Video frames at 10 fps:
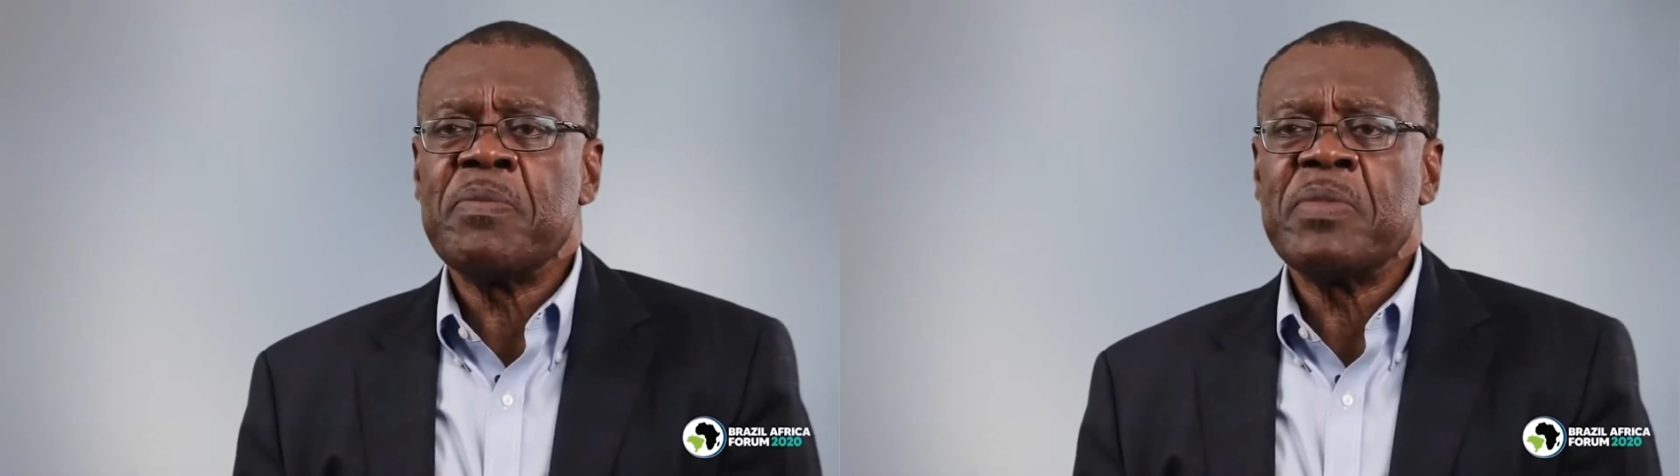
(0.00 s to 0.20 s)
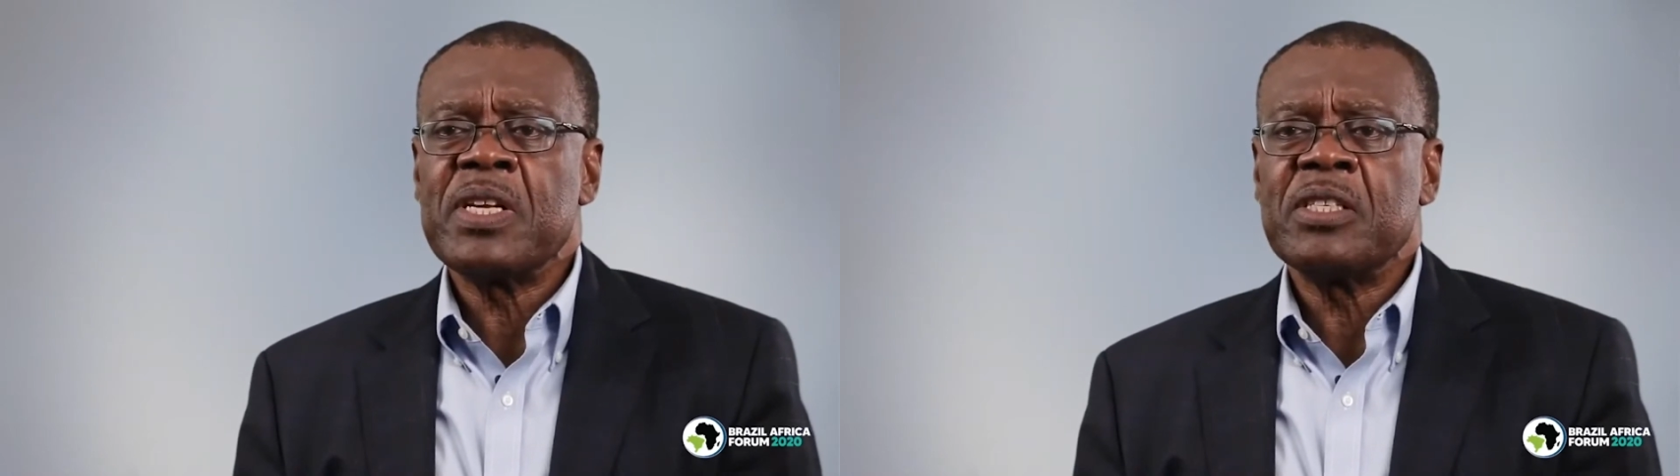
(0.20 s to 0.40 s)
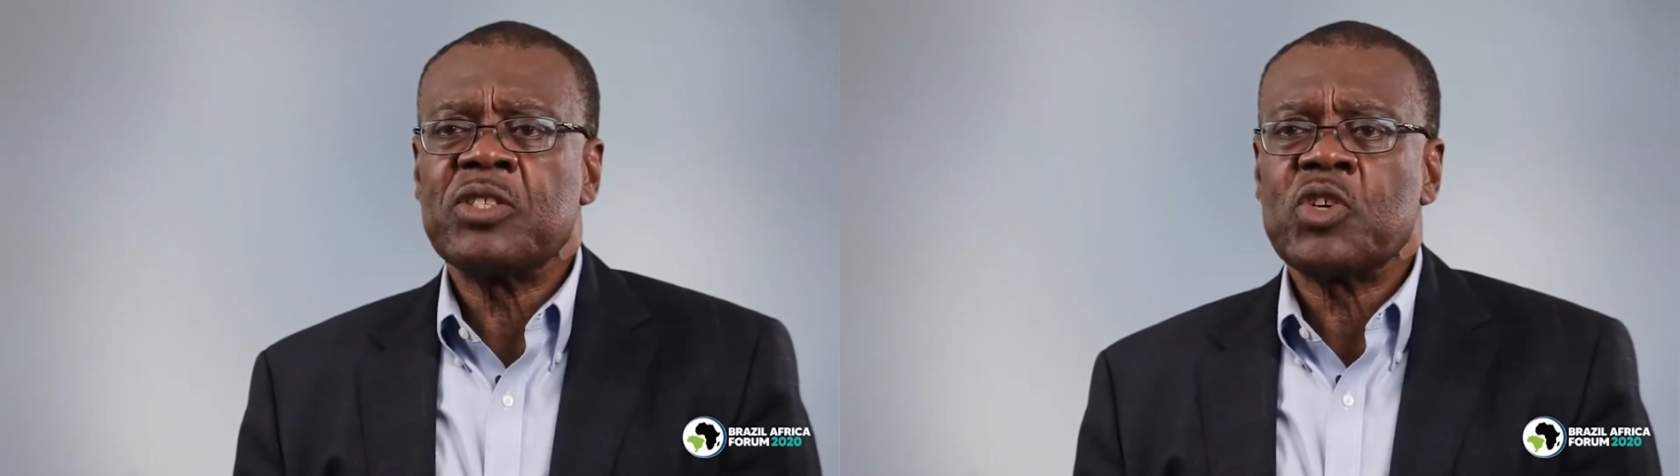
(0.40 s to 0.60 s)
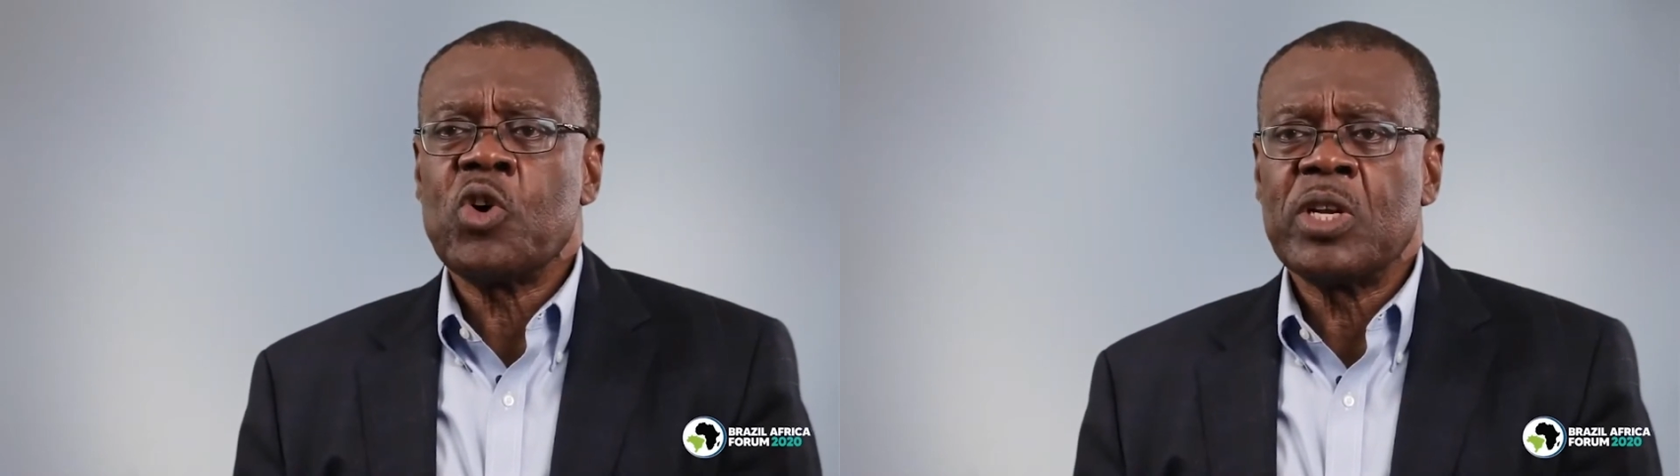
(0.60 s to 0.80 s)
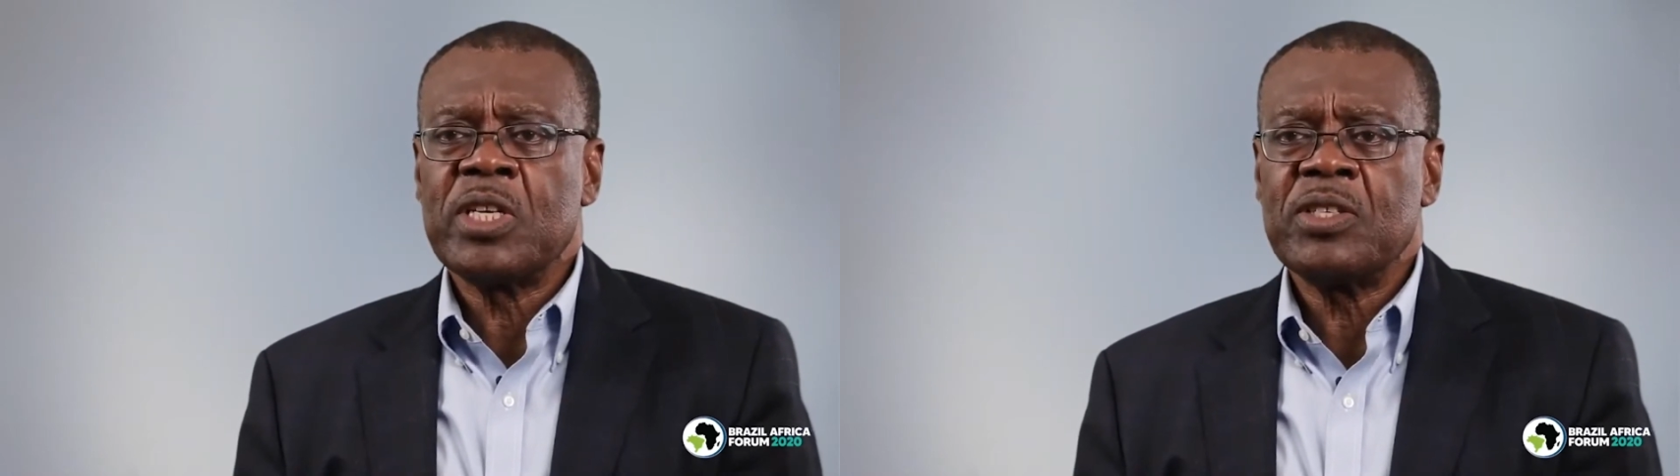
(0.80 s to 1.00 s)
eminent
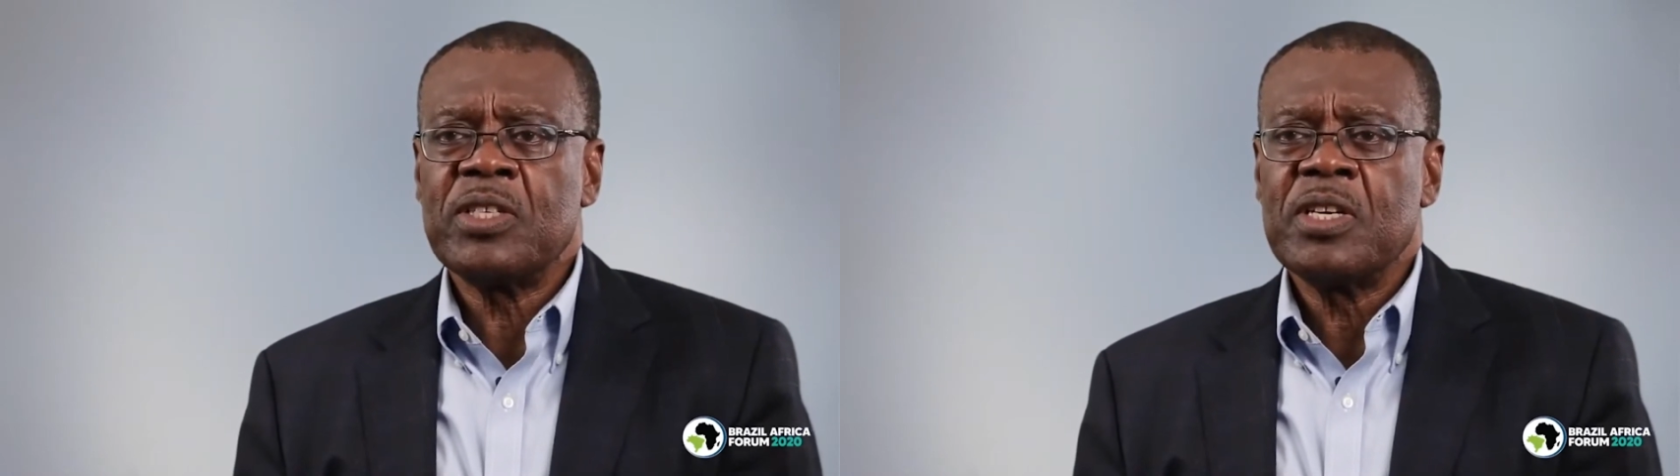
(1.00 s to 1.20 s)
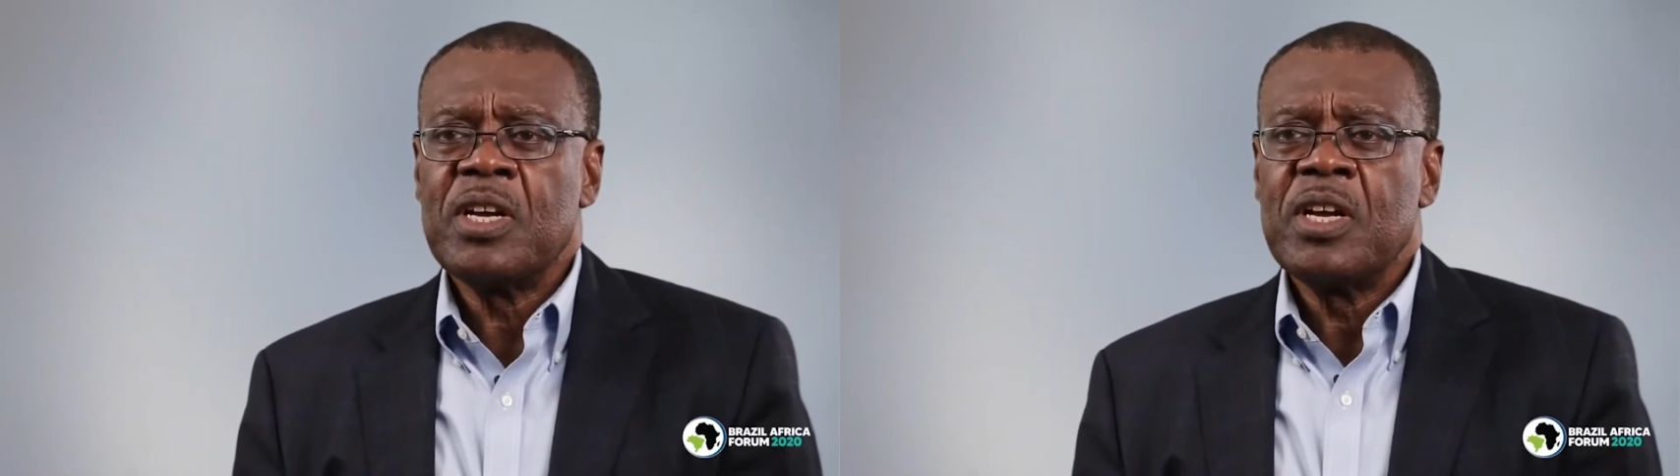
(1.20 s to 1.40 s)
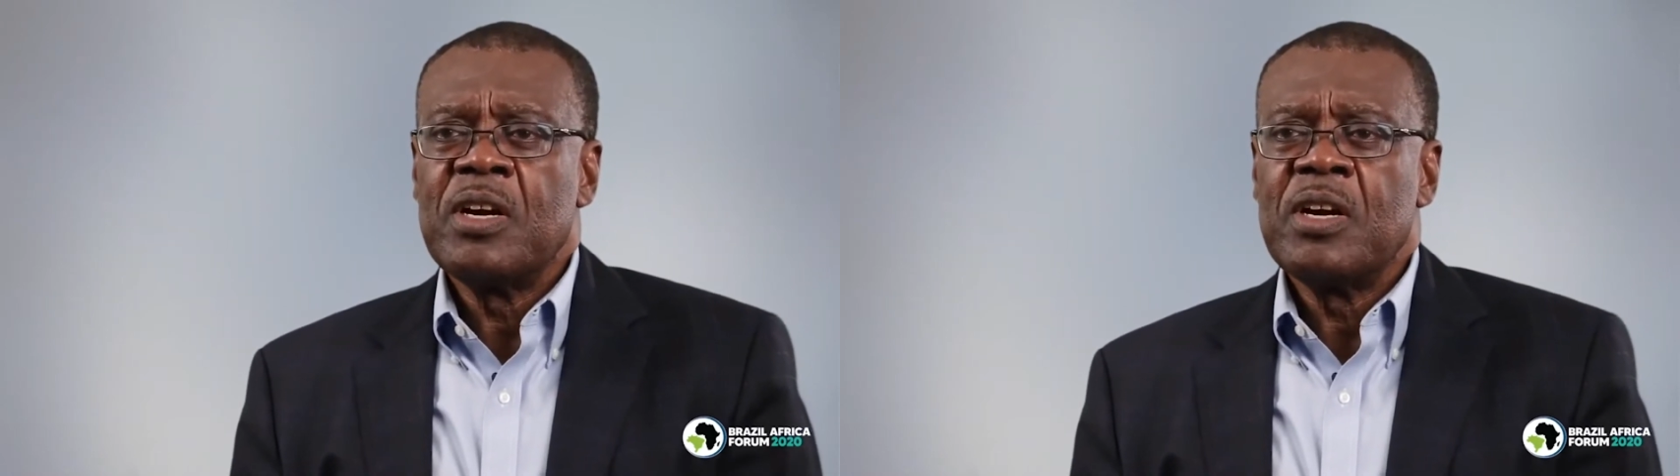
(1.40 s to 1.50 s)
scholars